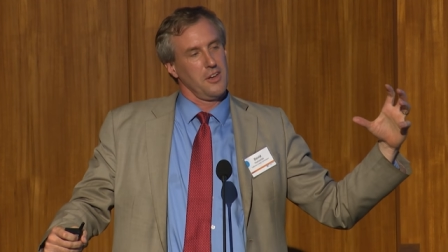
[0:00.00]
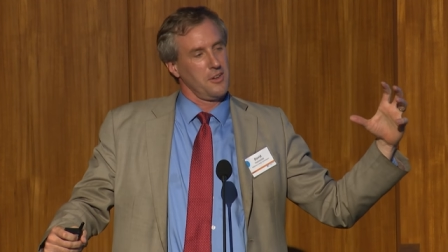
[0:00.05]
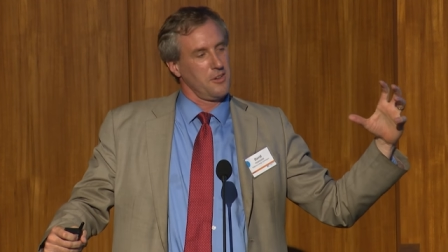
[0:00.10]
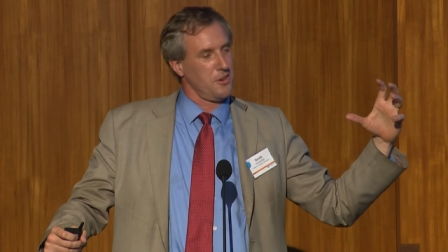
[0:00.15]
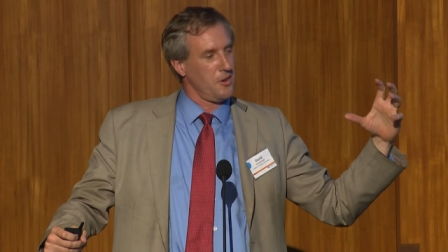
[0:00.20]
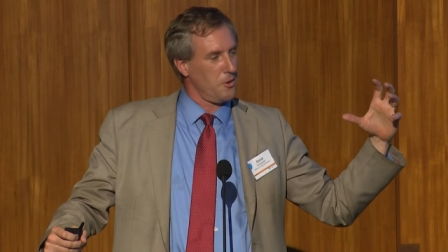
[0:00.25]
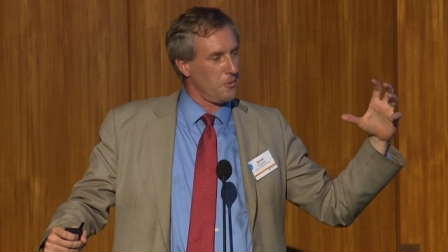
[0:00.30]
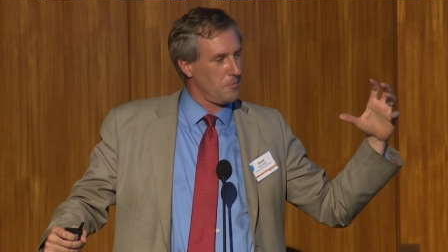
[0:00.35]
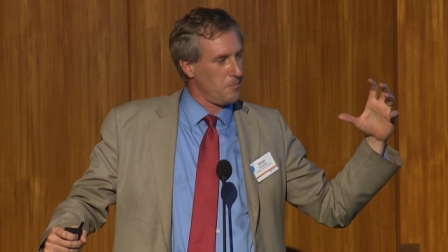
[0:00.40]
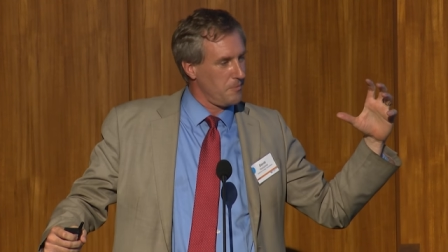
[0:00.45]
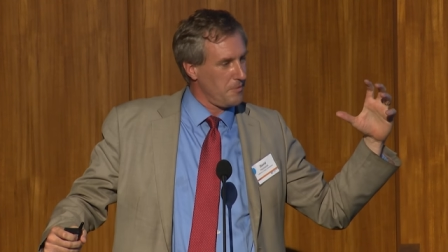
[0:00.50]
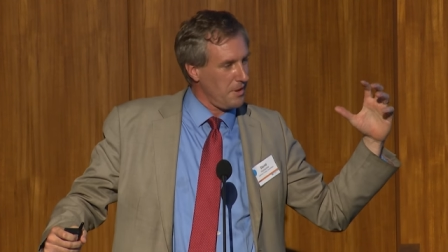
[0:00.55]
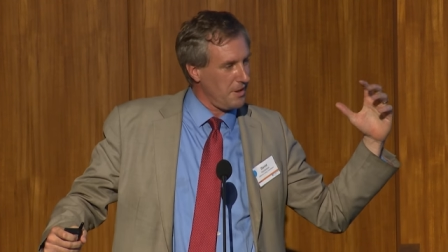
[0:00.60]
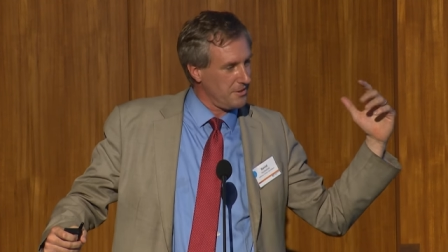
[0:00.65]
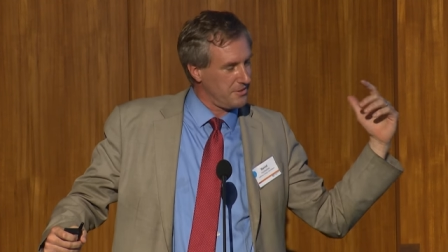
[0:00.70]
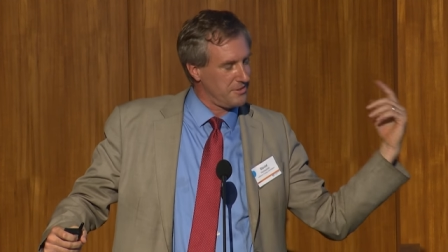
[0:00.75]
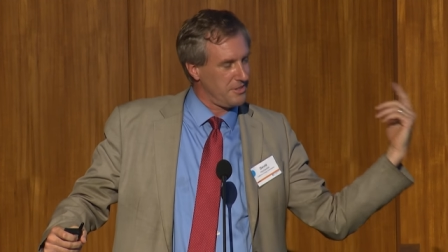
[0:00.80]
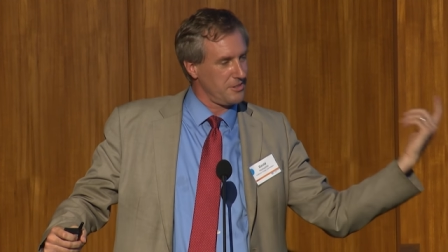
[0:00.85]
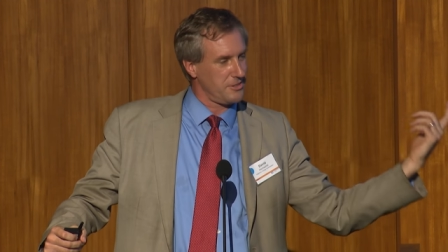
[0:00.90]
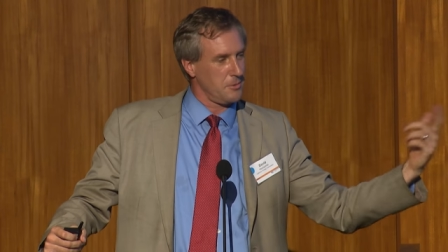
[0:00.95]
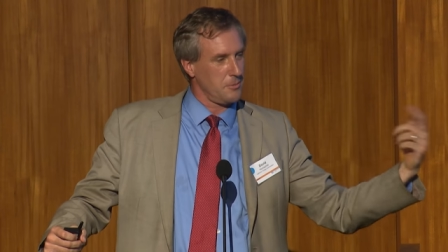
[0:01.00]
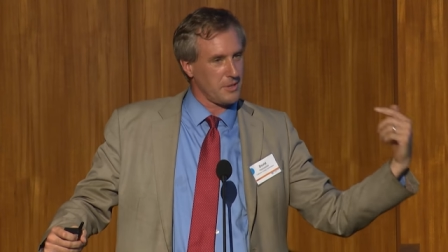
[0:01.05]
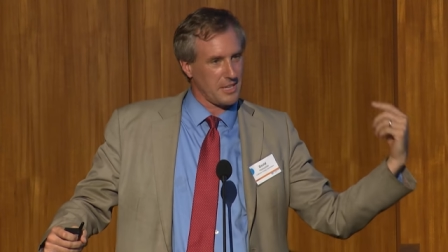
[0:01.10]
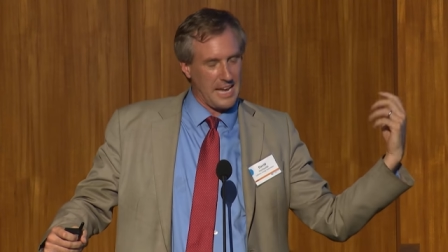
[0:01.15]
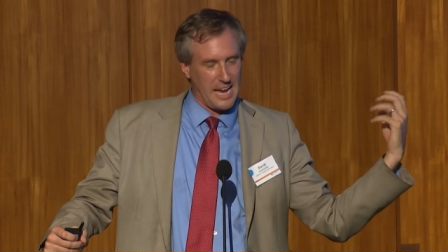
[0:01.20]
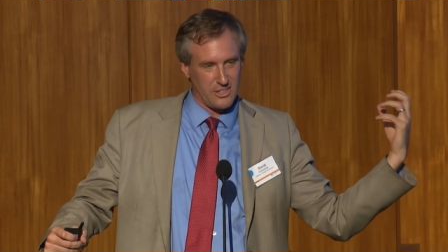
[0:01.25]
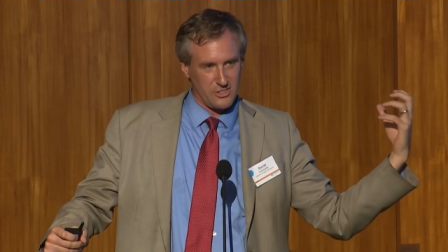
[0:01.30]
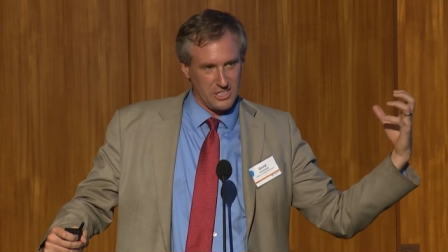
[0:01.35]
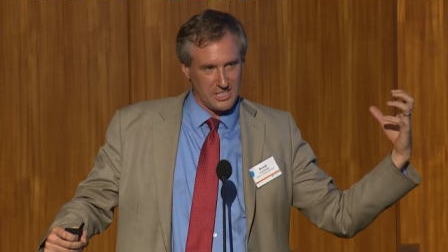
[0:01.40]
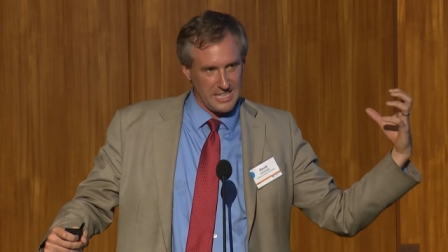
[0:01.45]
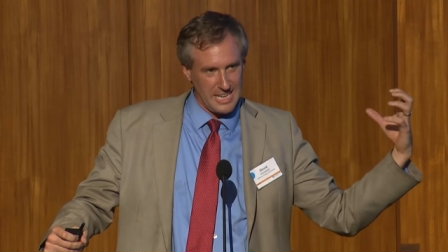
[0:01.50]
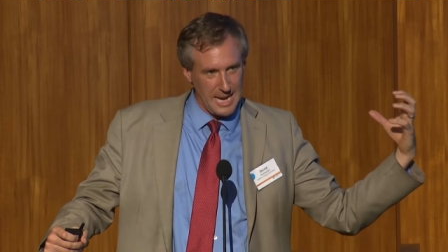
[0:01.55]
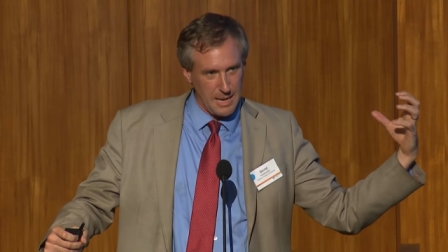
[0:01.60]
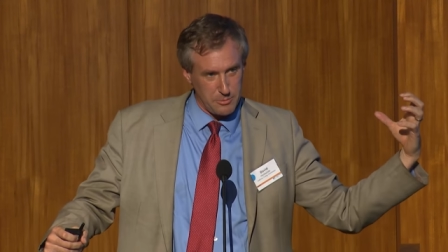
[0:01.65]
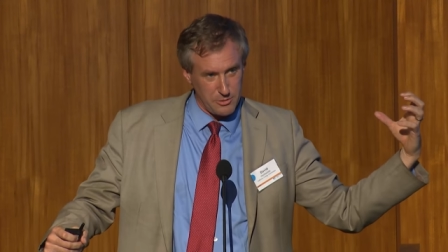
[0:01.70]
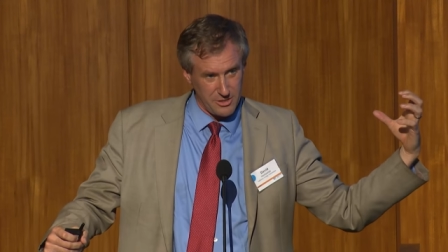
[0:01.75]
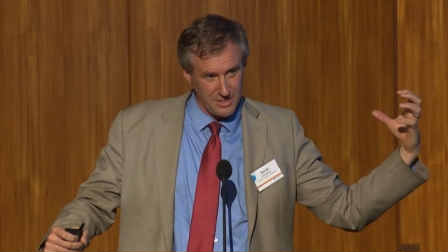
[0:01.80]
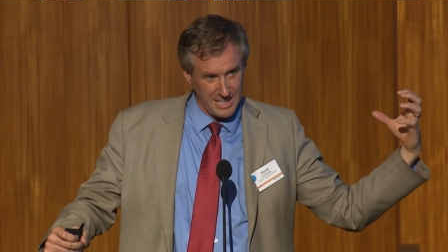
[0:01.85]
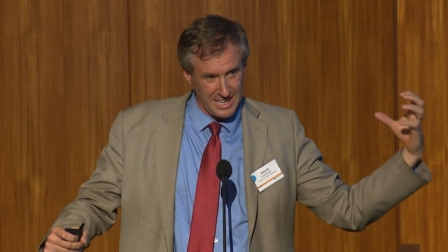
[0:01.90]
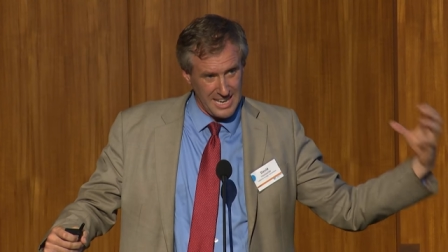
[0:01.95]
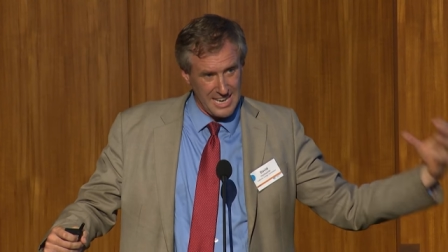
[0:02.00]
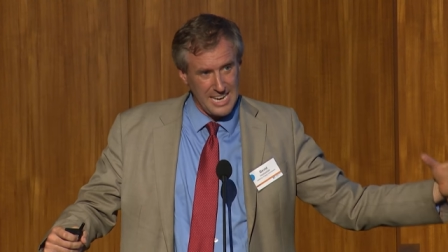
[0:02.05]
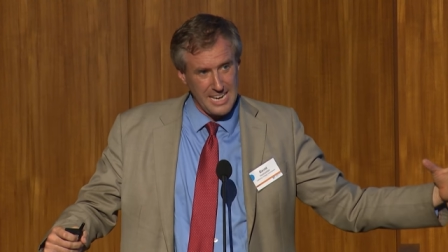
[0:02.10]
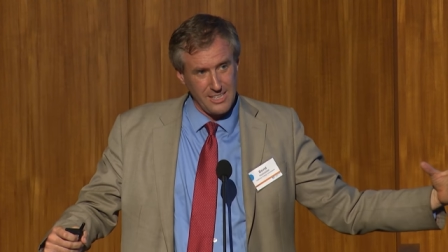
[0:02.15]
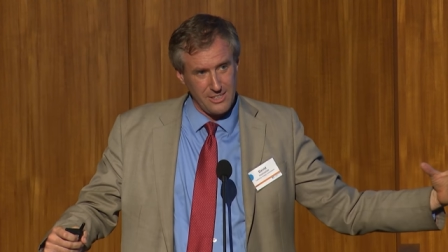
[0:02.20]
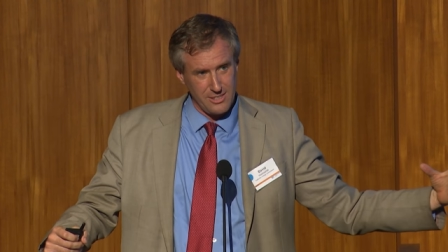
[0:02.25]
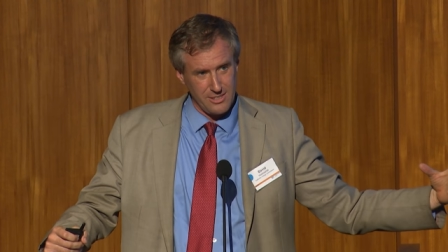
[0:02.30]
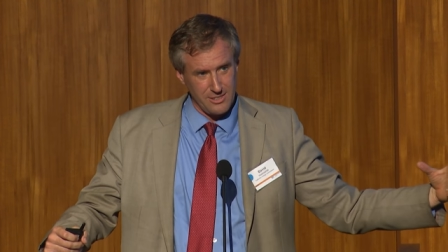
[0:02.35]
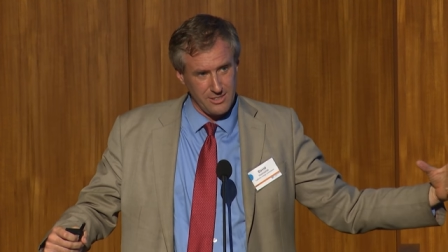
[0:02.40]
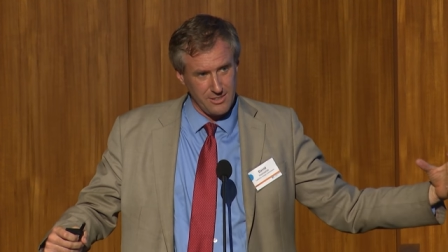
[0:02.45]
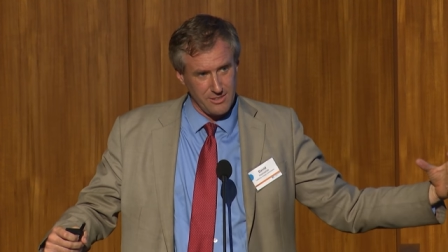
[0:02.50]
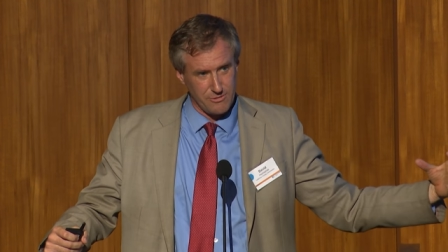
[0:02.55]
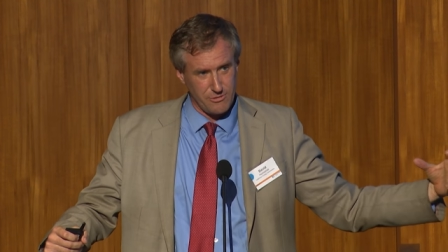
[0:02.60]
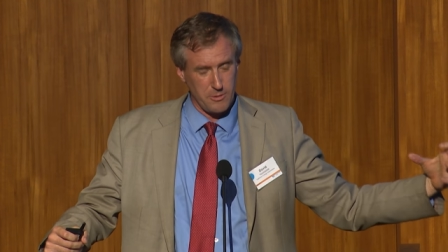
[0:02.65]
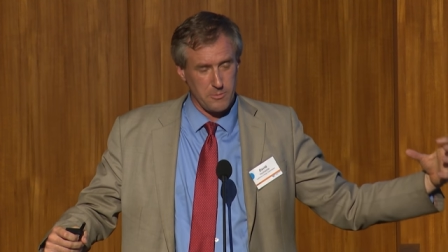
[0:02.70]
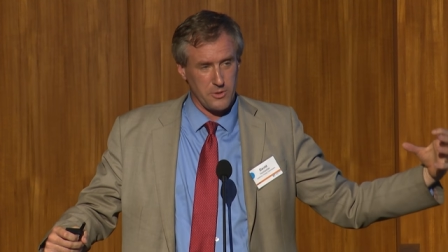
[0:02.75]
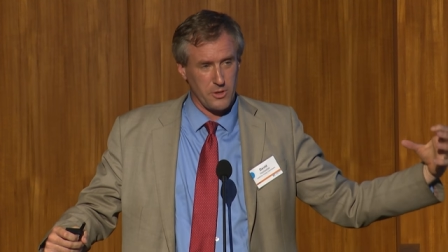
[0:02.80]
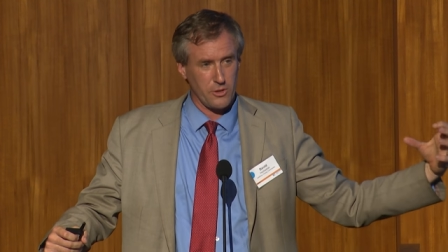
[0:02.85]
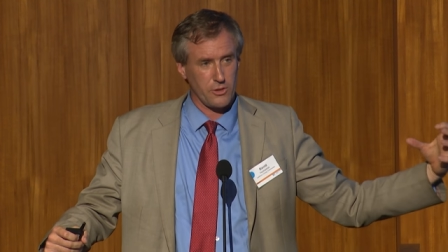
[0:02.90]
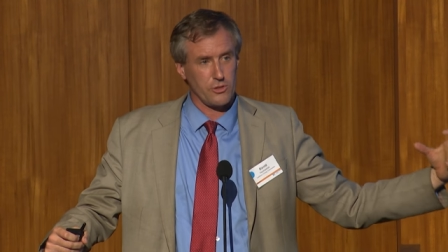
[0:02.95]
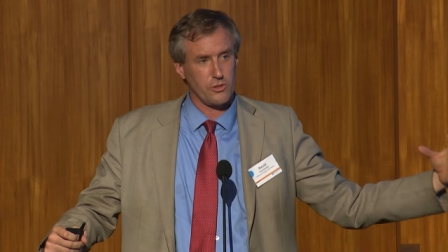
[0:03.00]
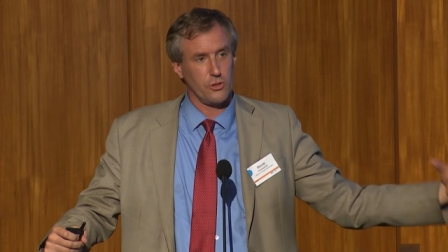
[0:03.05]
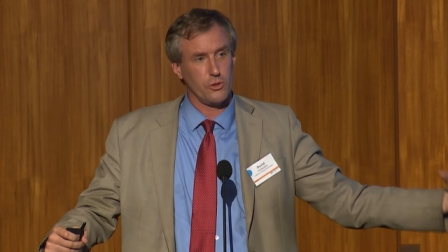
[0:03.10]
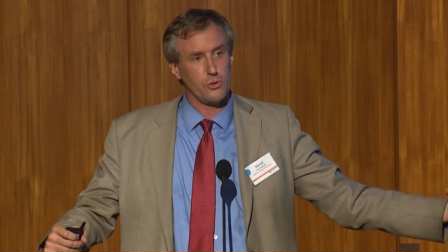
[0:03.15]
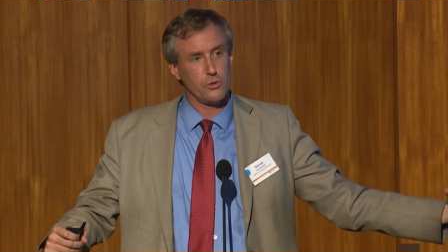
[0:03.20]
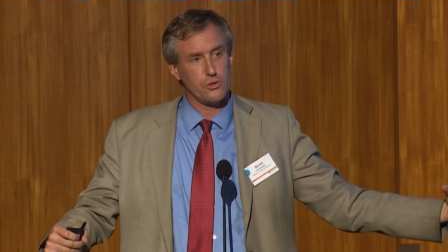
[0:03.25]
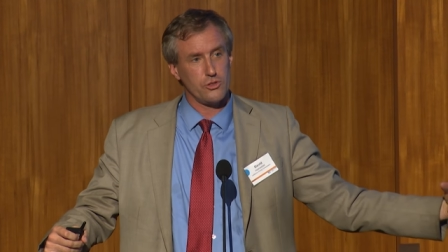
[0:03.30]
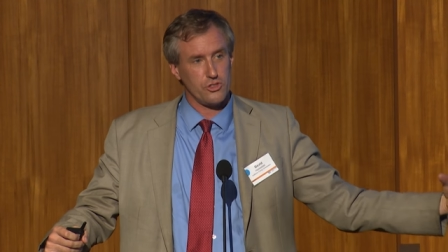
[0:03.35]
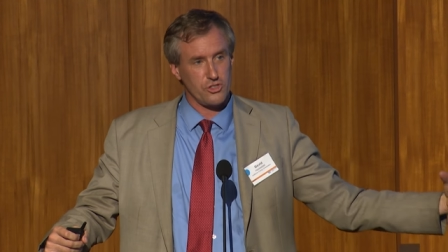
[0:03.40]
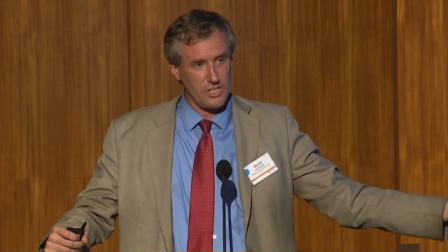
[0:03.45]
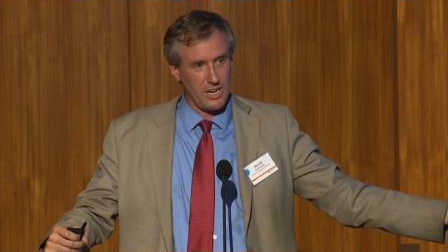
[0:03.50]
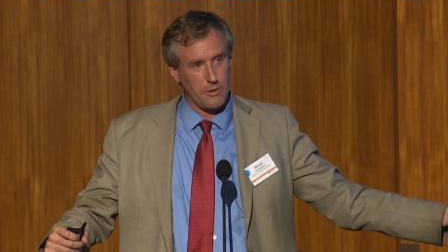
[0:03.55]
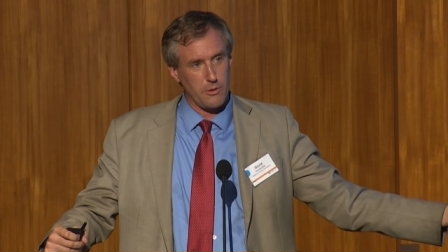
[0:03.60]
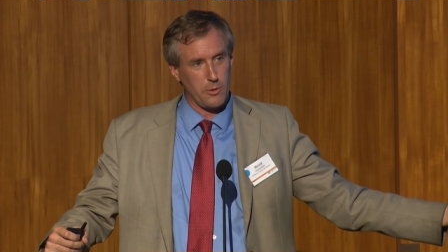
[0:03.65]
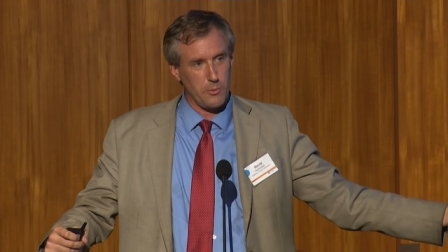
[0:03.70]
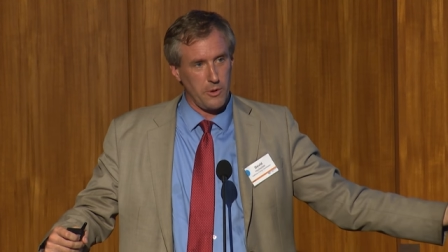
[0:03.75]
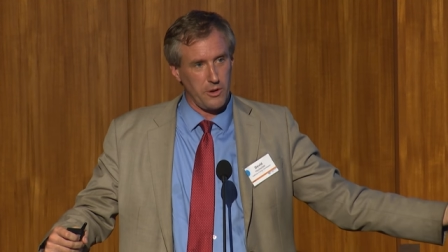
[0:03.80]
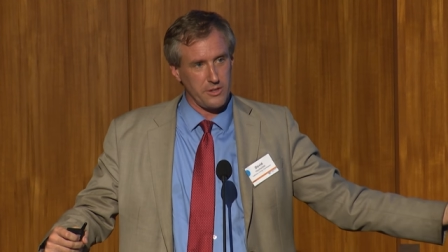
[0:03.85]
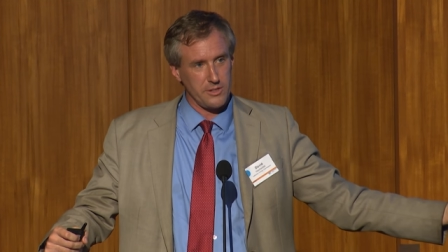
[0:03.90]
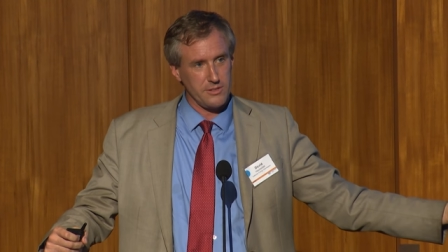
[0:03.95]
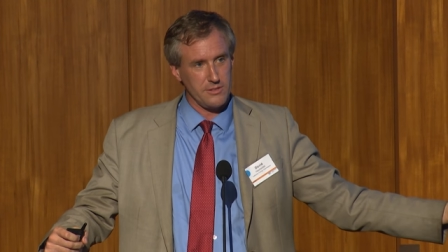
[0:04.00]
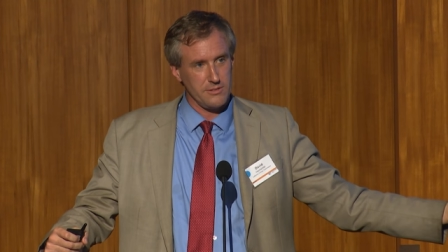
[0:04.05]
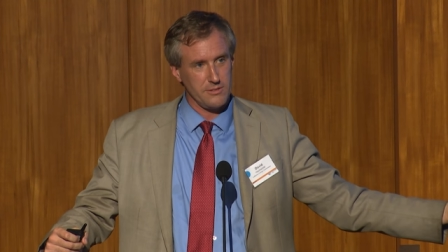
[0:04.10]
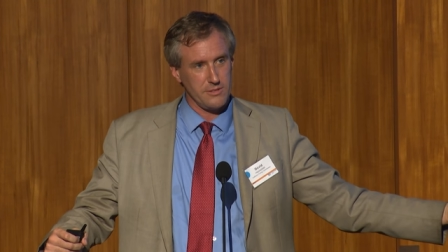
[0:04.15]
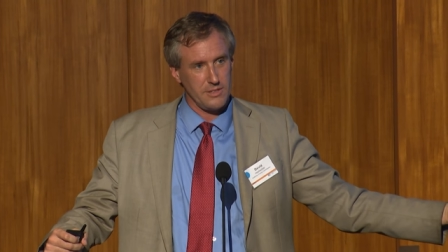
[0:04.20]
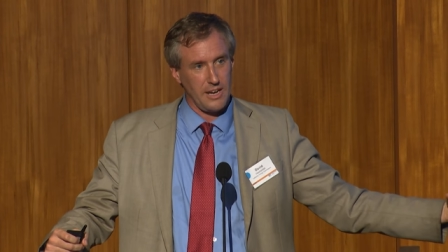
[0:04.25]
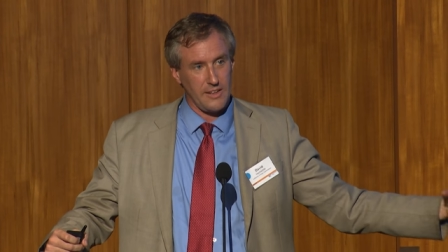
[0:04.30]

you know, a system that actually capture the heat from your used shower water,